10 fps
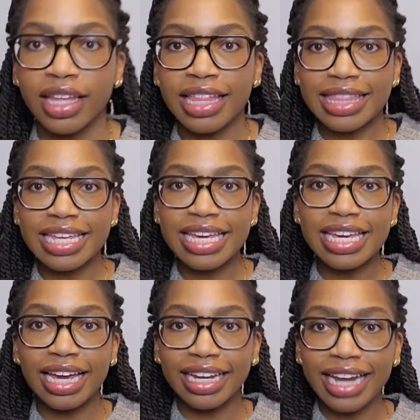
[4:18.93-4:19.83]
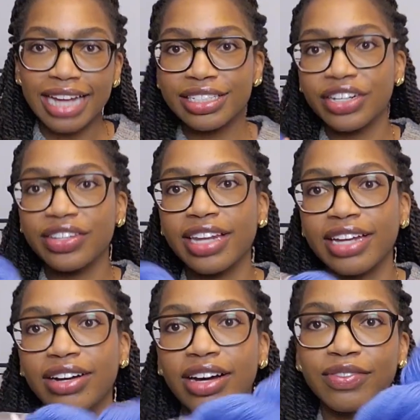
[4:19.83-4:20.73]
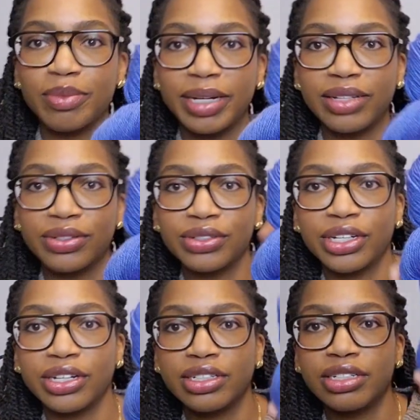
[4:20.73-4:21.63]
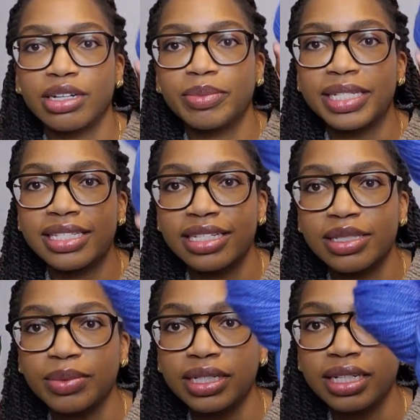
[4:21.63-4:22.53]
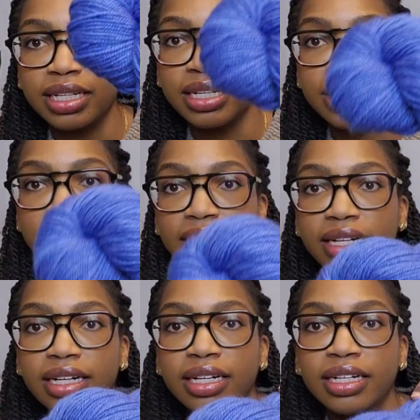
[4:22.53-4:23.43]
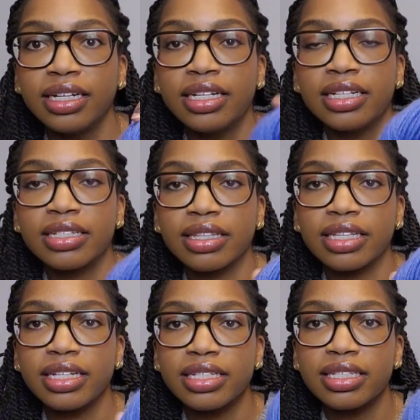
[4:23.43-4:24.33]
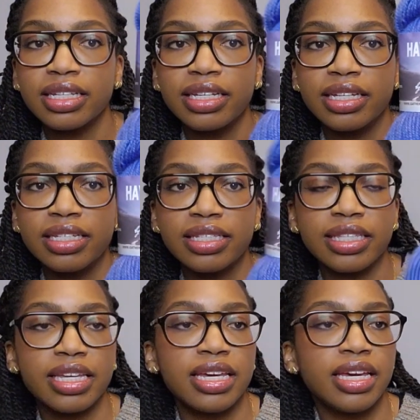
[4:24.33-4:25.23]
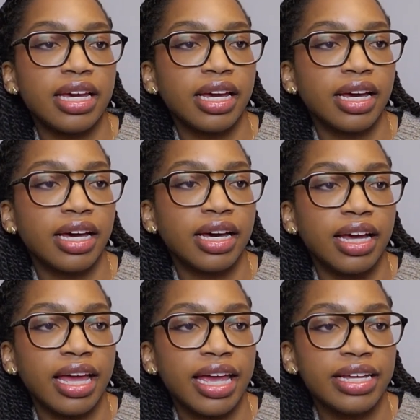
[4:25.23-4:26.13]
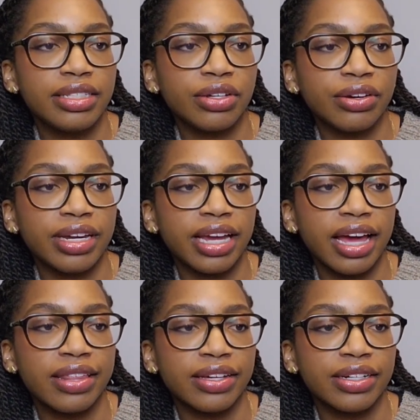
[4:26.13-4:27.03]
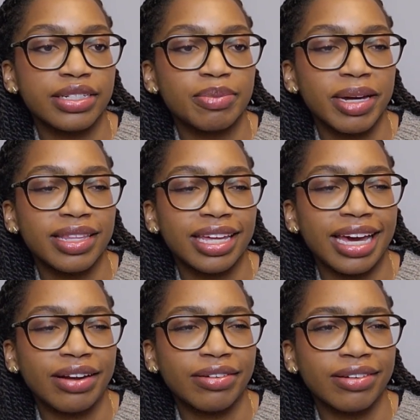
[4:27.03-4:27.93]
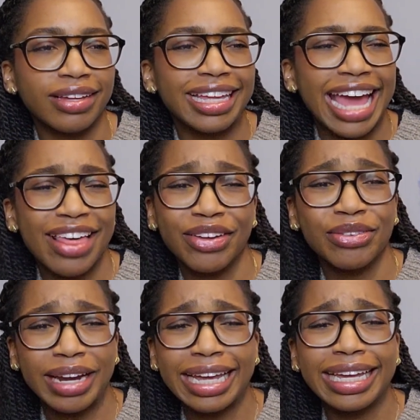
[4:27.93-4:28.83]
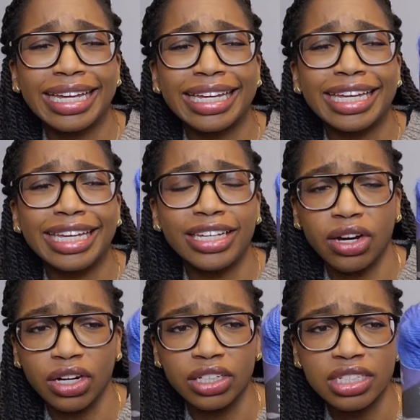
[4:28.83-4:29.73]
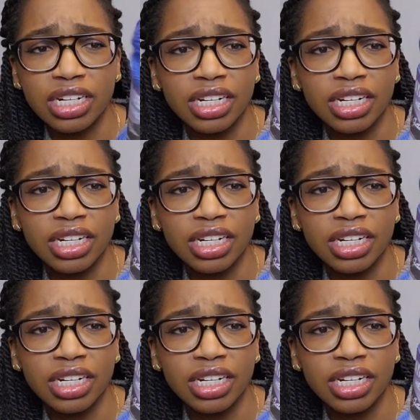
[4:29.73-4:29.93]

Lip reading: The next yarn that I got from my local yarn shop is this one here. So this is the Haynes Creek Heathers by the Gathering Yarn.